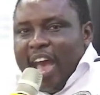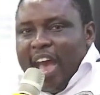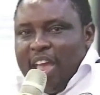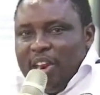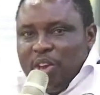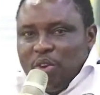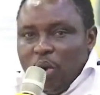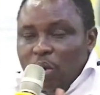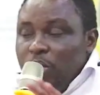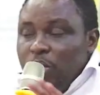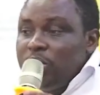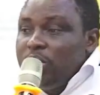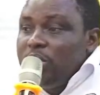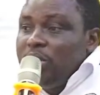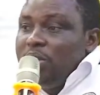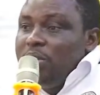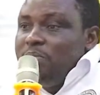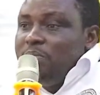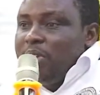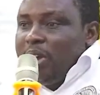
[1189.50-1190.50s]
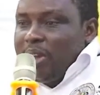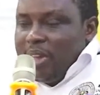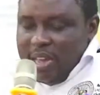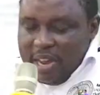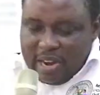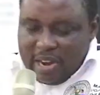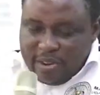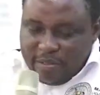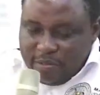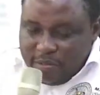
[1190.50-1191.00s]
I taught in
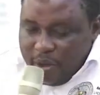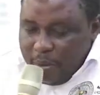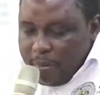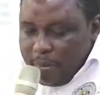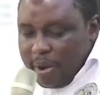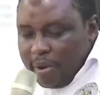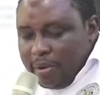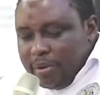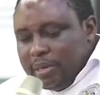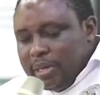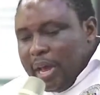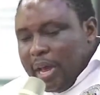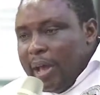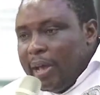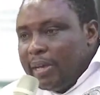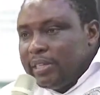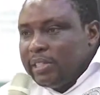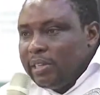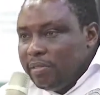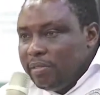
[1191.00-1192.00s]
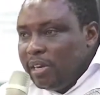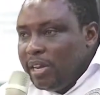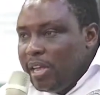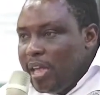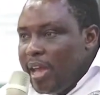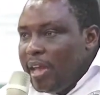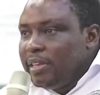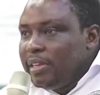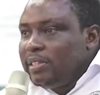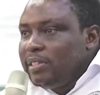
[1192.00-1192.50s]
Makerere for about 7
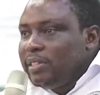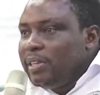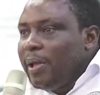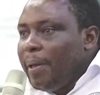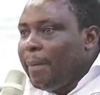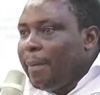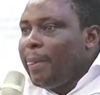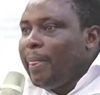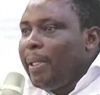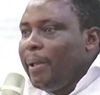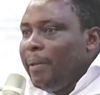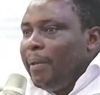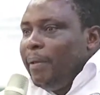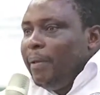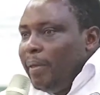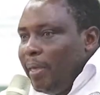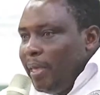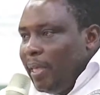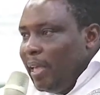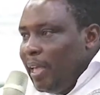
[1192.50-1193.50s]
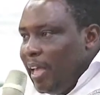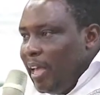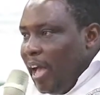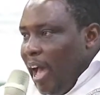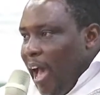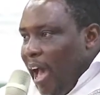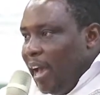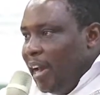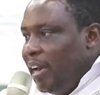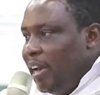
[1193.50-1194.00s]
years.
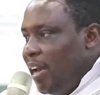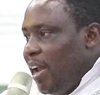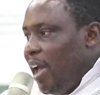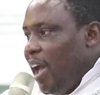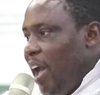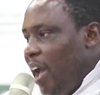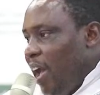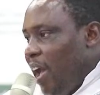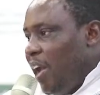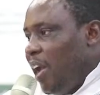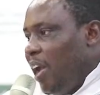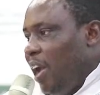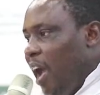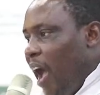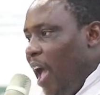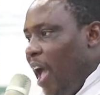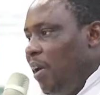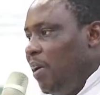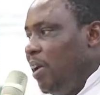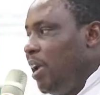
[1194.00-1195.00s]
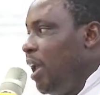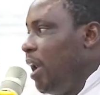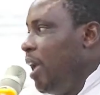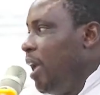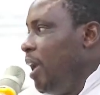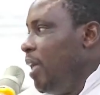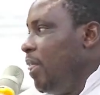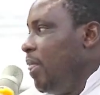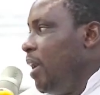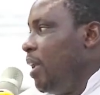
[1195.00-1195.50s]
And I
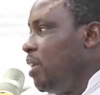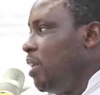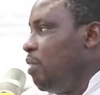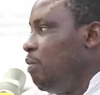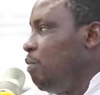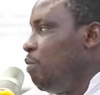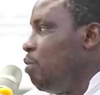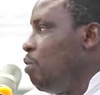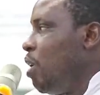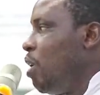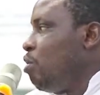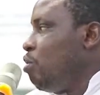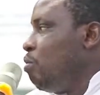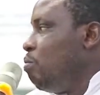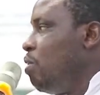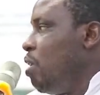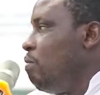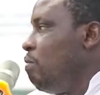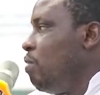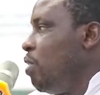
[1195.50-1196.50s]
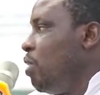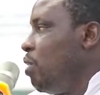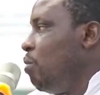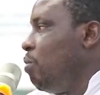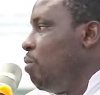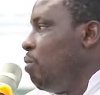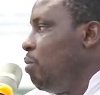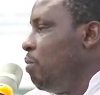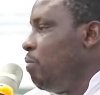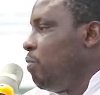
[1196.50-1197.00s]
realized that if you are to be a very
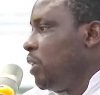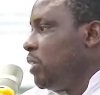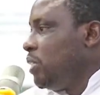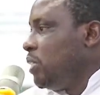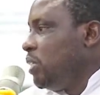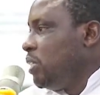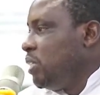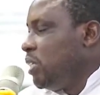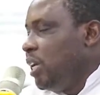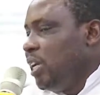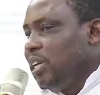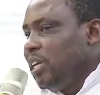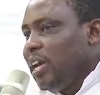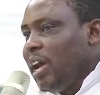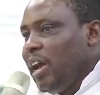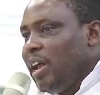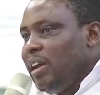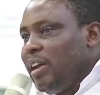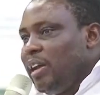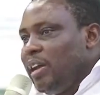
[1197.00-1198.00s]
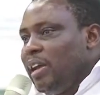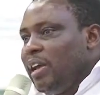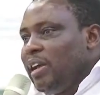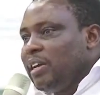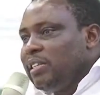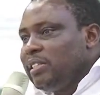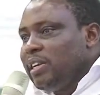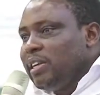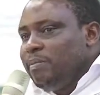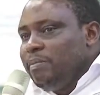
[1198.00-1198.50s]
good facilitator and
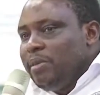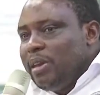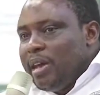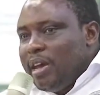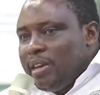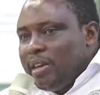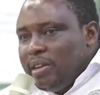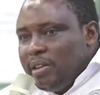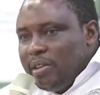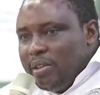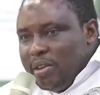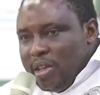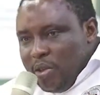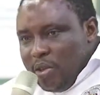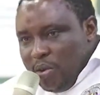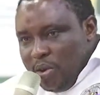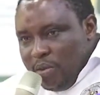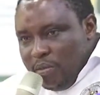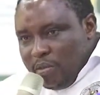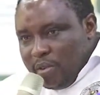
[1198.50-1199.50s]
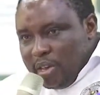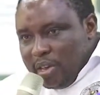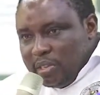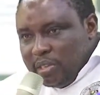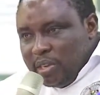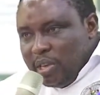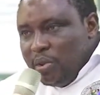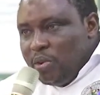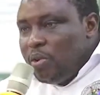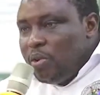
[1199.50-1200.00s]
examiner at the university,